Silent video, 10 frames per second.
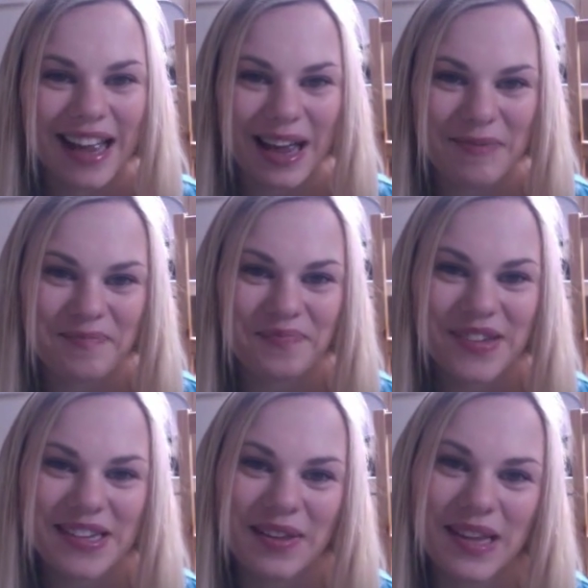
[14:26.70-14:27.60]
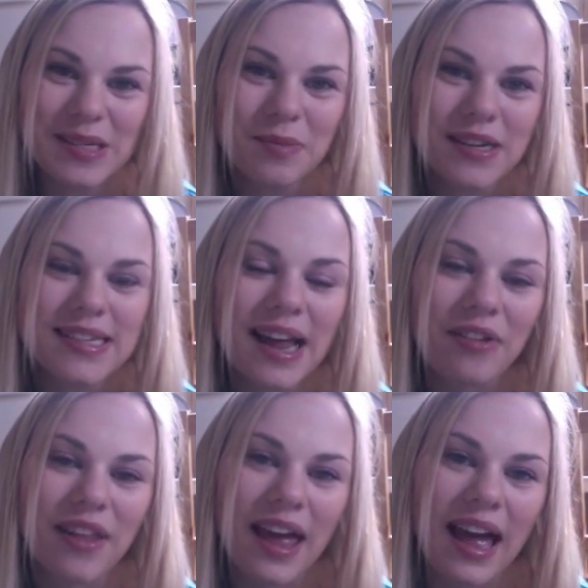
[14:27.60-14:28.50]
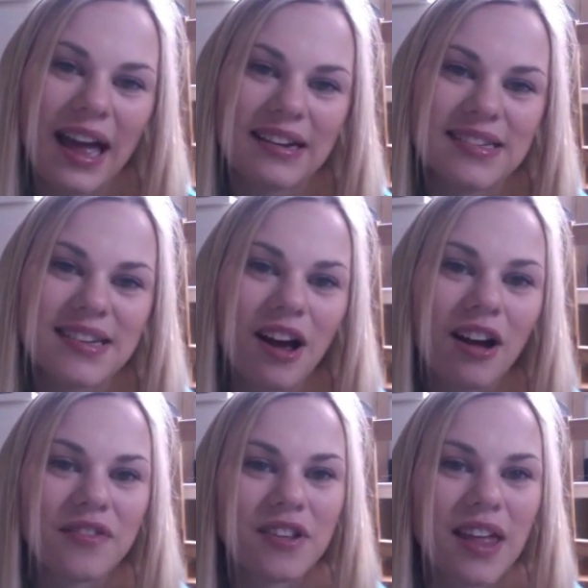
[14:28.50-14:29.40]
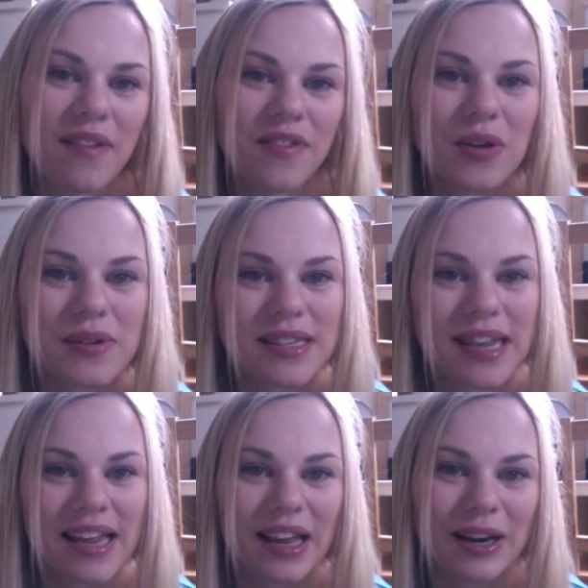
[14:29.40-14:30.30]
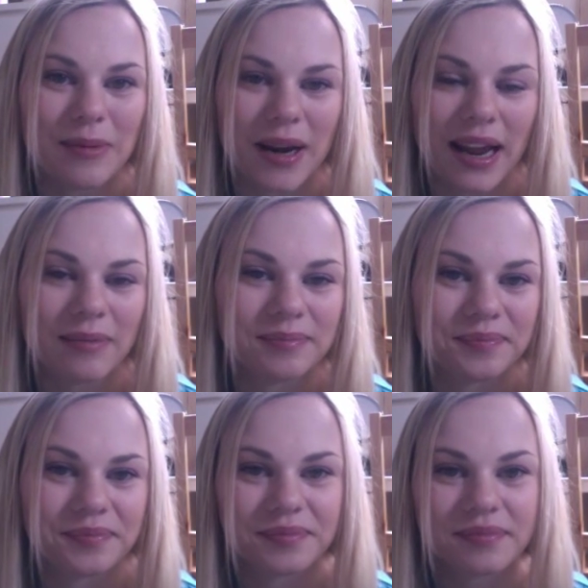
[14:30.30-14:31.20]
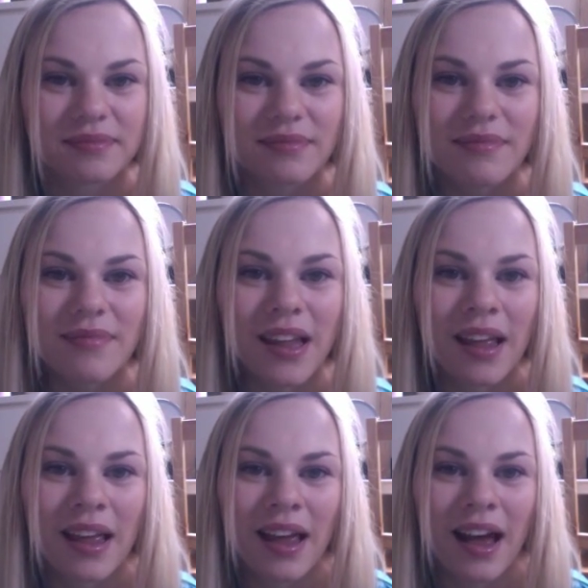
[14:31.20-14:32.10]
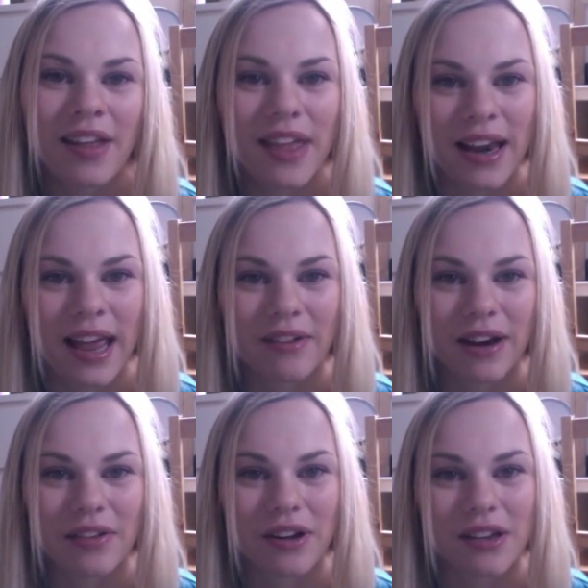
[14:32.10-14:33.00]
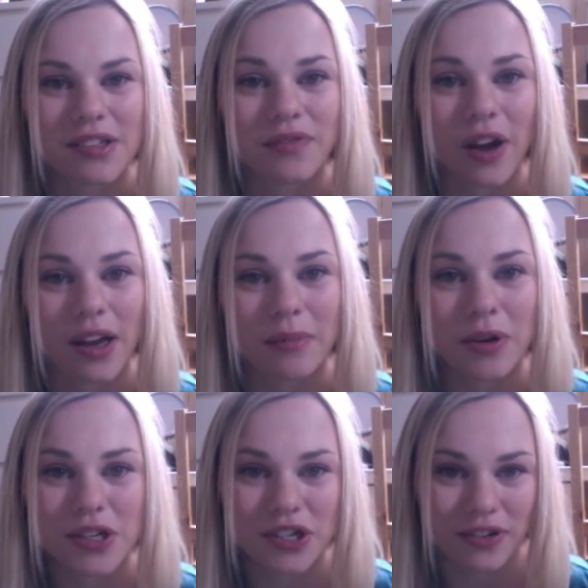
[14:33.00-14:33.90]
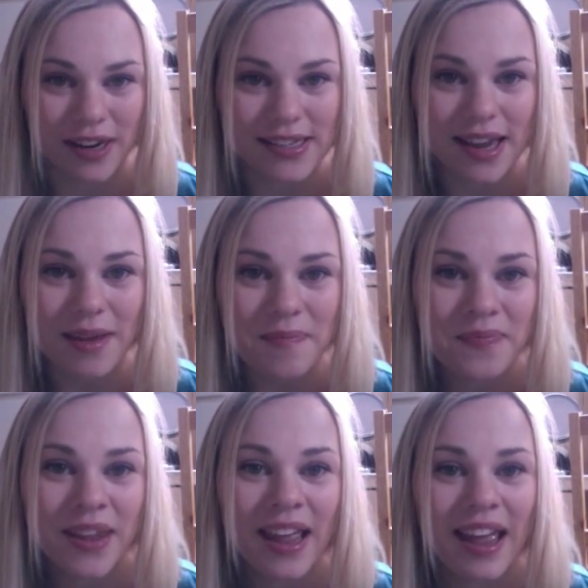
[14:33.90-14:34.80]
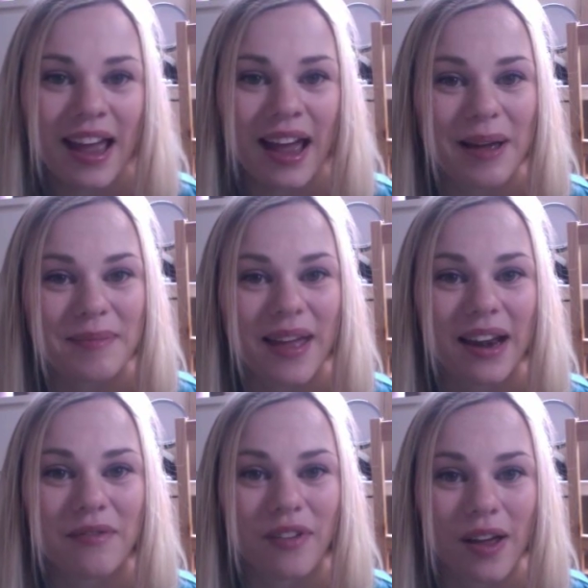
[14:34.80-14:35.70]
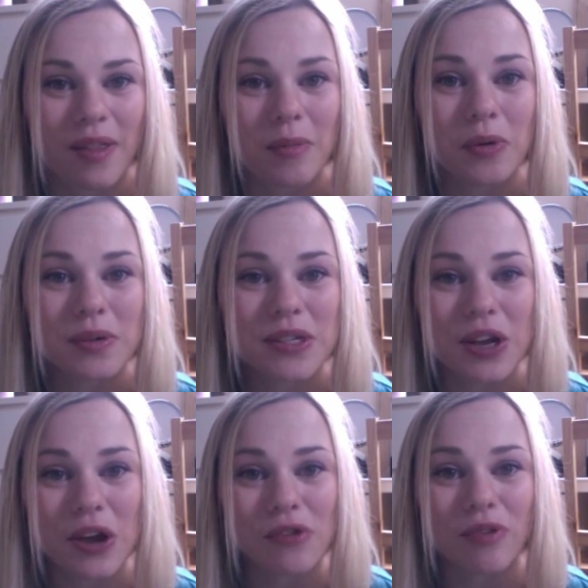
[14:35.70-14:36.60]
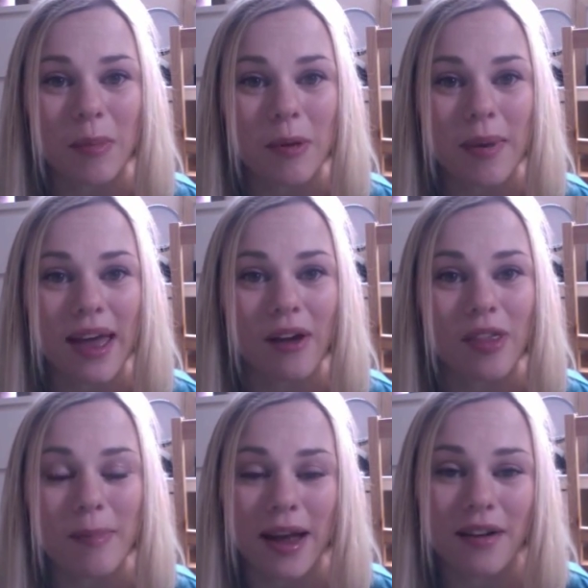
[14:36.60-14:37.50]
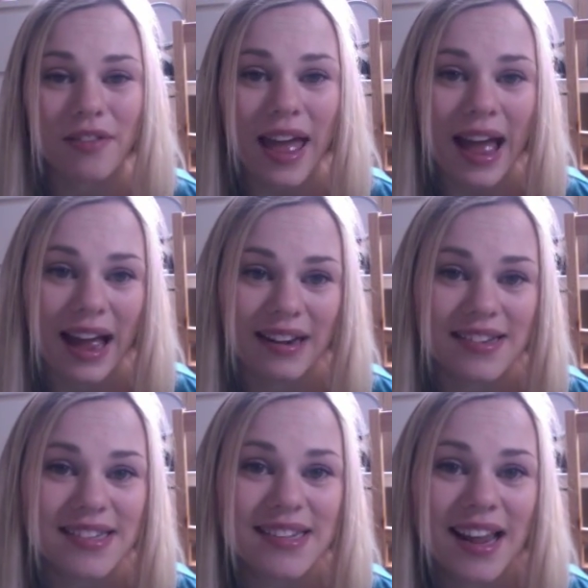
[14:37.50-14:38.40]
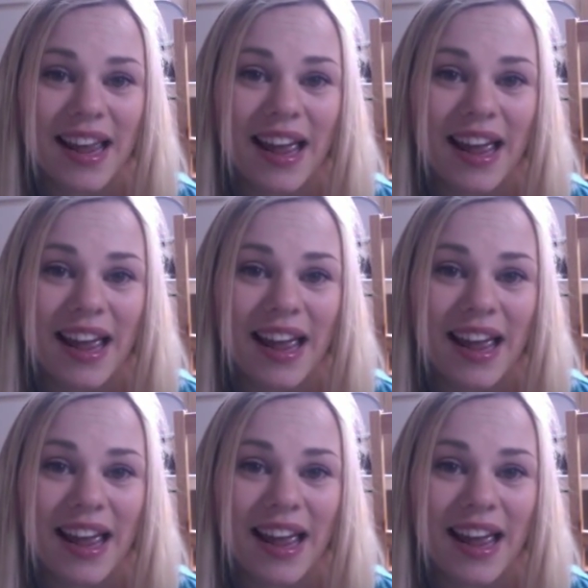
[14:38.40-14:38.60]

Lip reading: So they spritz that on their hands after they've used the Illuminate. I then hand round our Divine Moisturiser and invite them all to rub a bit on the back of their hands,